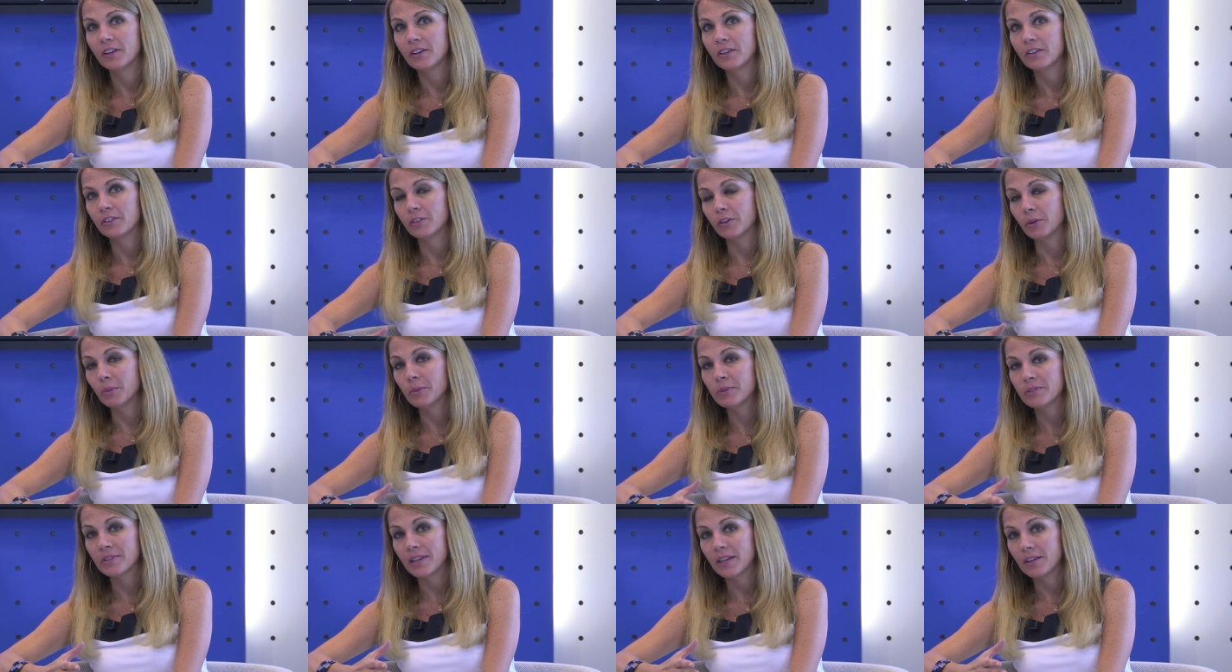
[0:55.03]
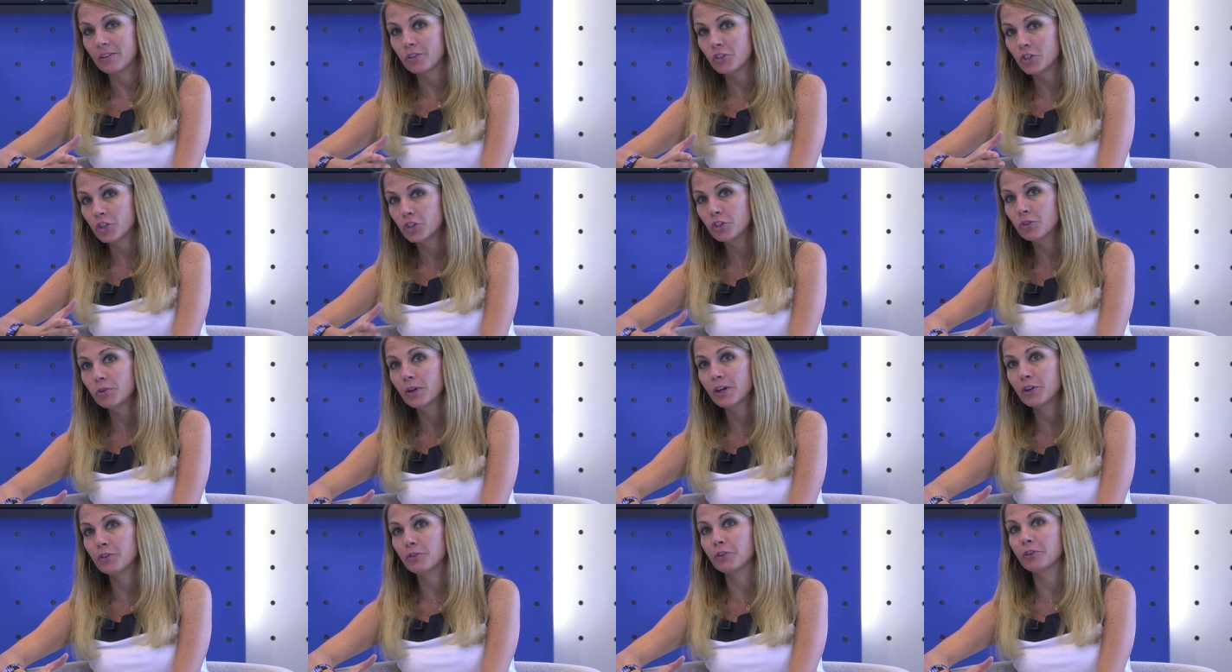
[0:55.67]
So it was a
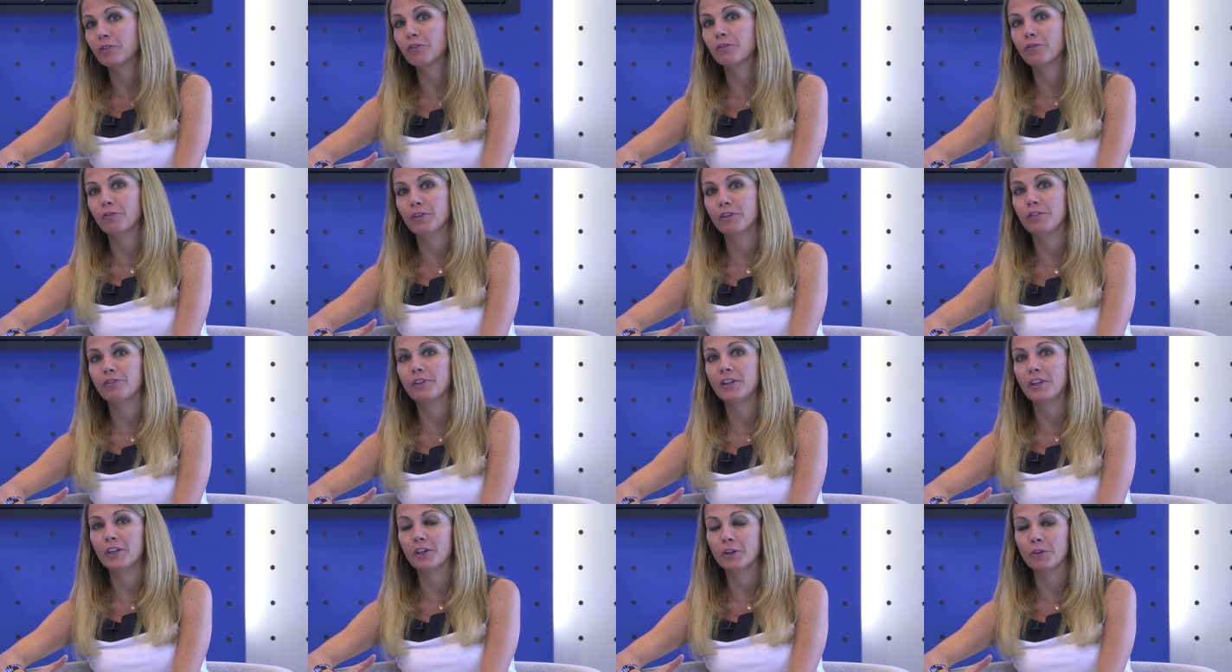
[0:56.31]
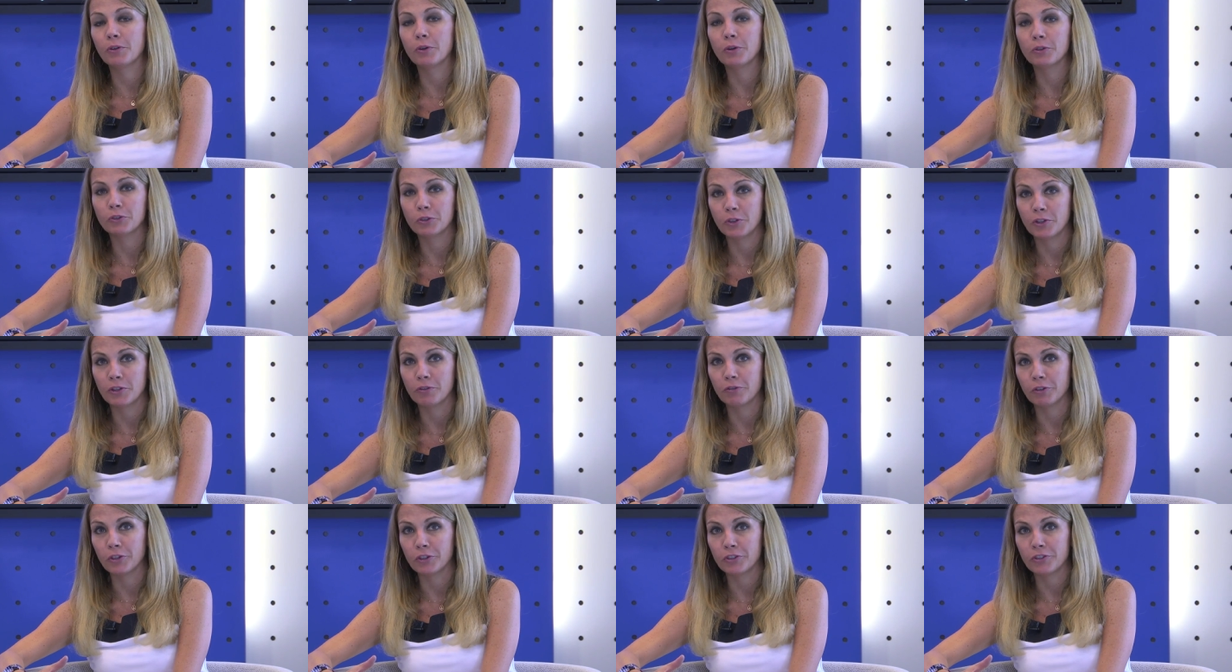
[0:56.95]
250-year-old
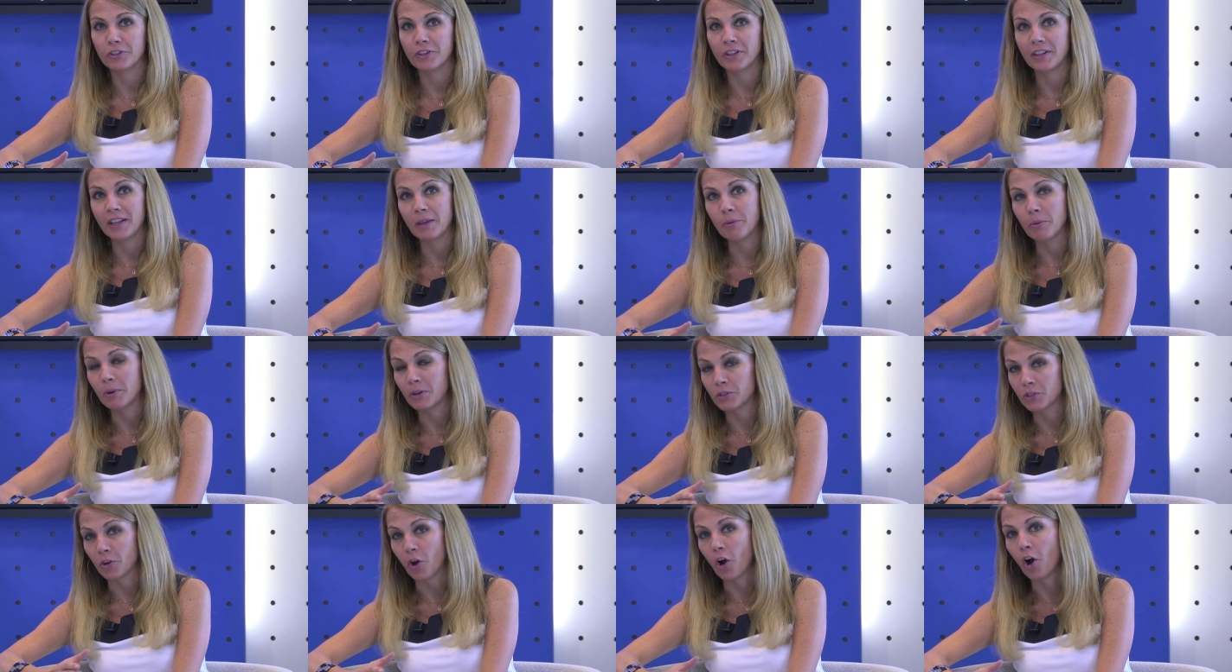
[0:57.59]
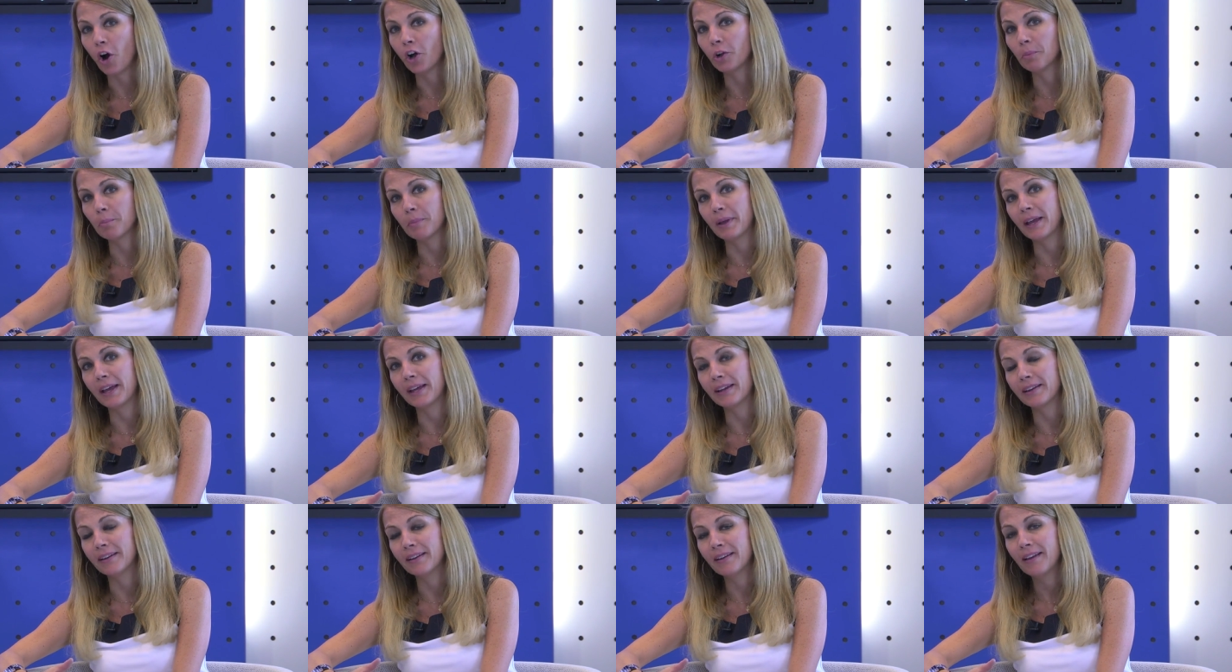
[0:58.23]
university. It was all
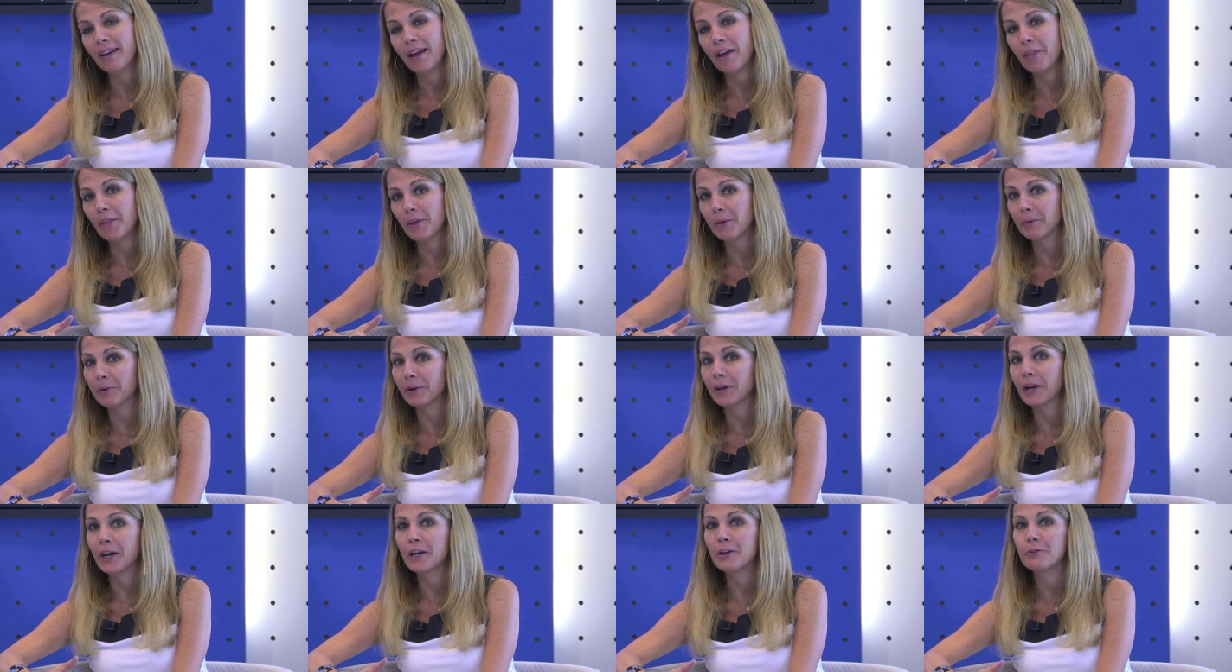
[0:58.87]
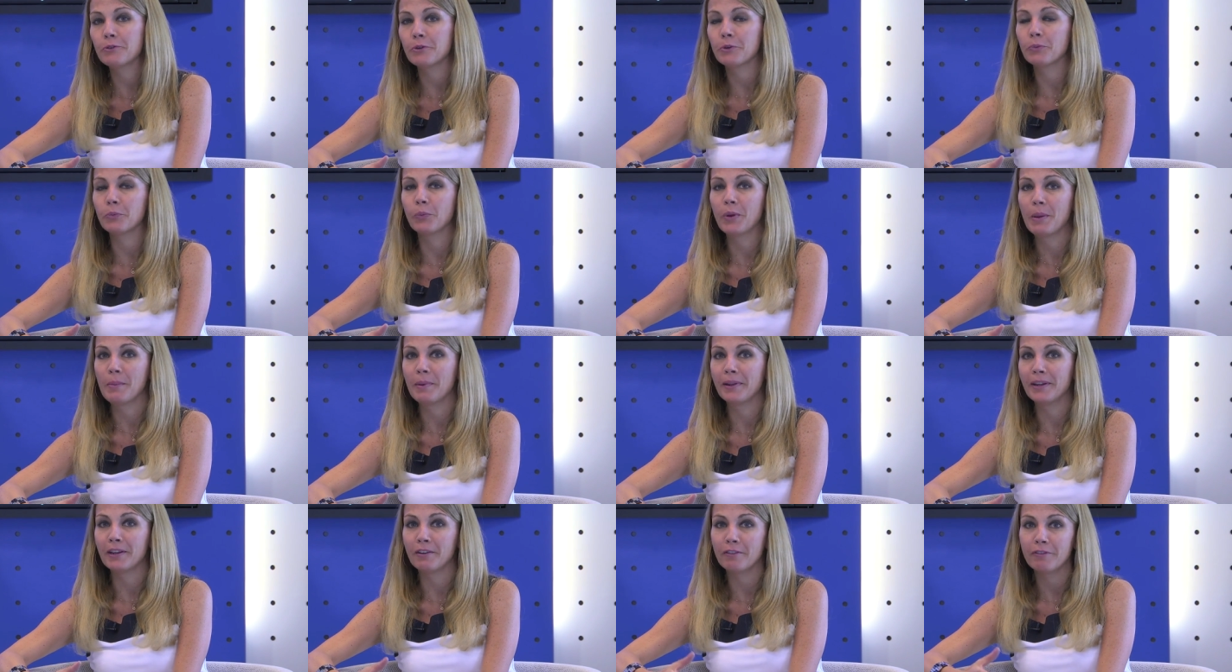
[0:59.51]
men, and there were 100
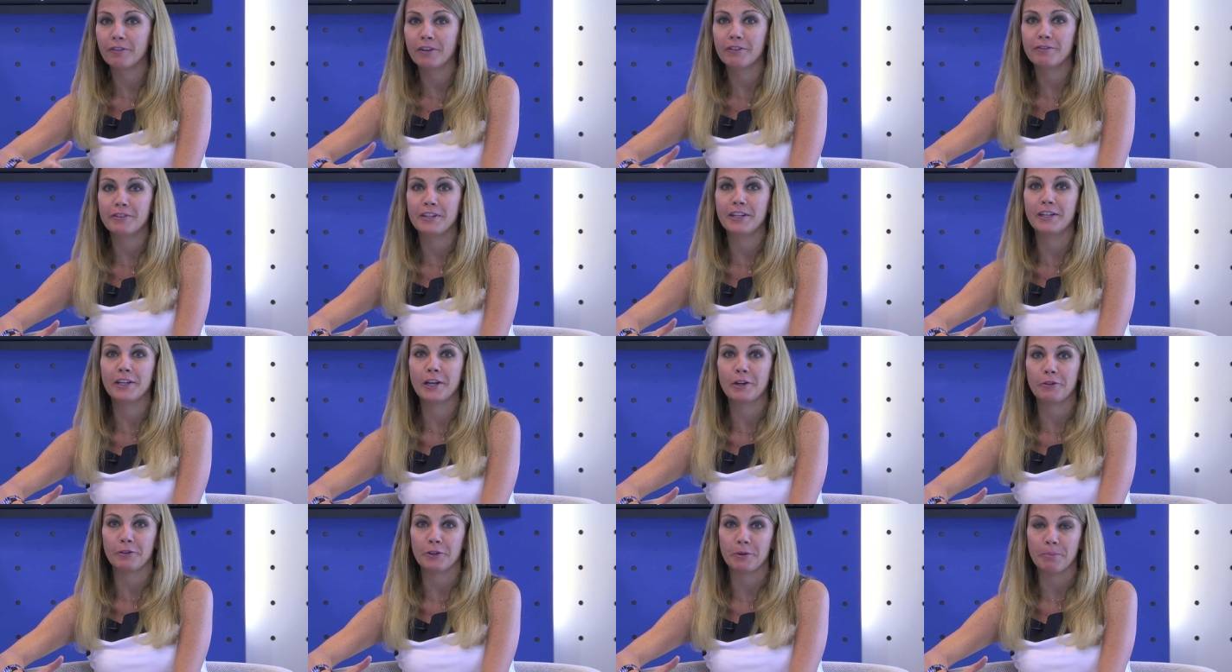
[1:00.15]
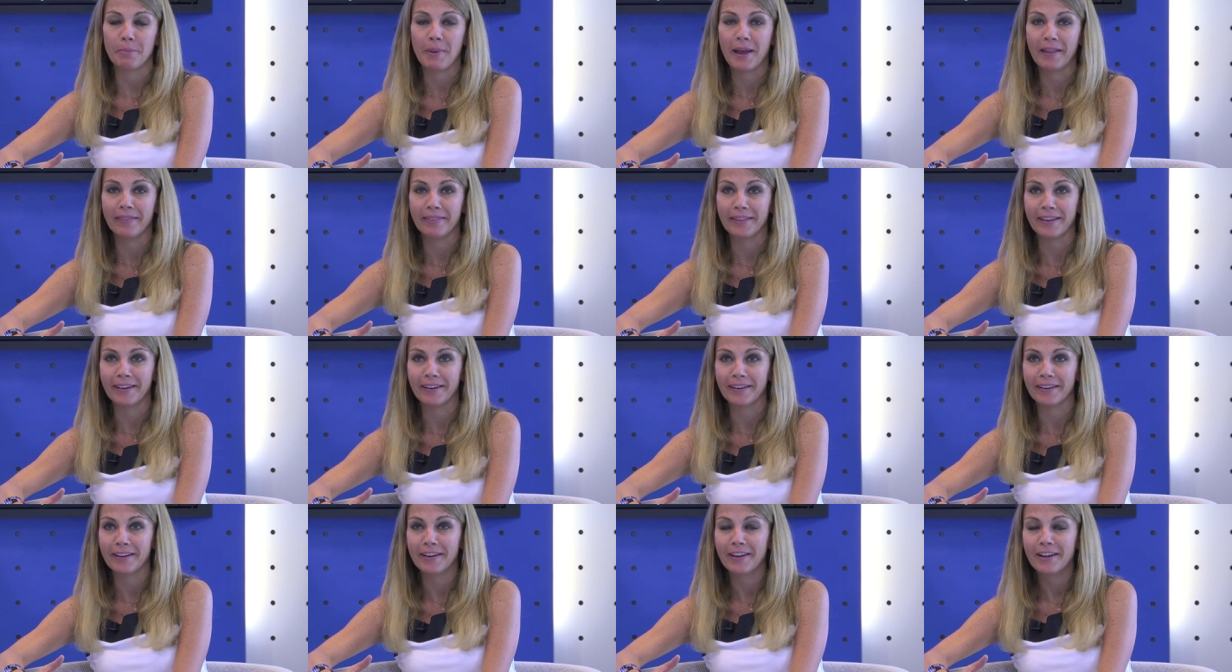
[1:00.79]
women and 1,500 men
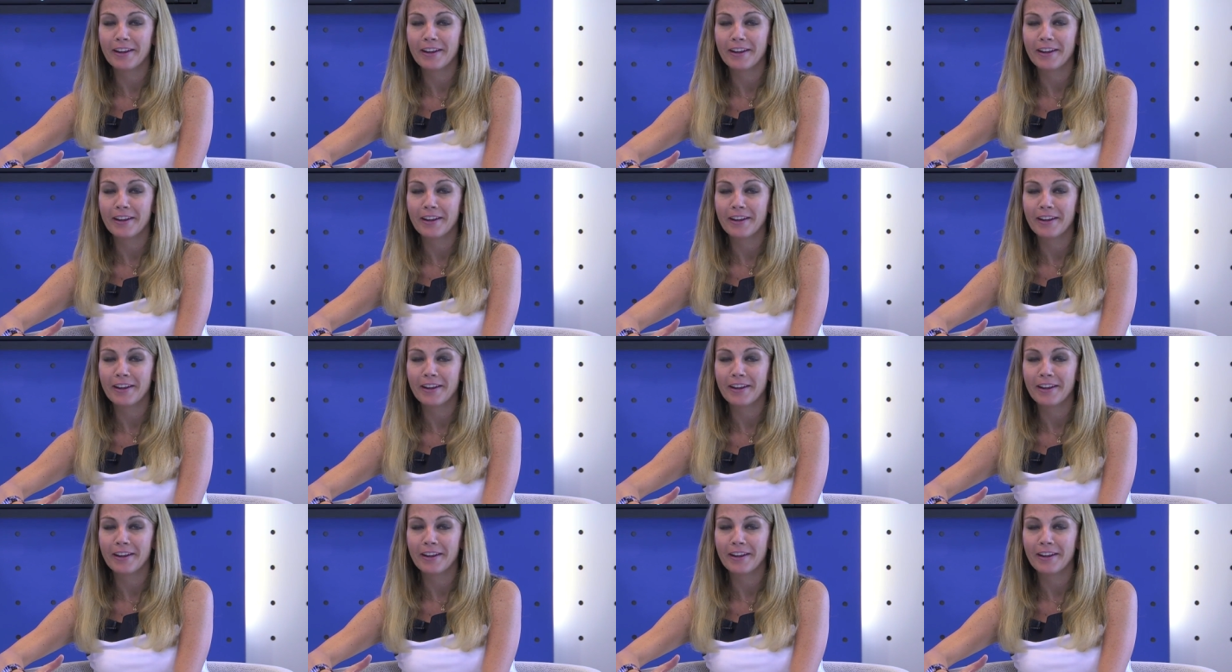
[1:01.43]
there.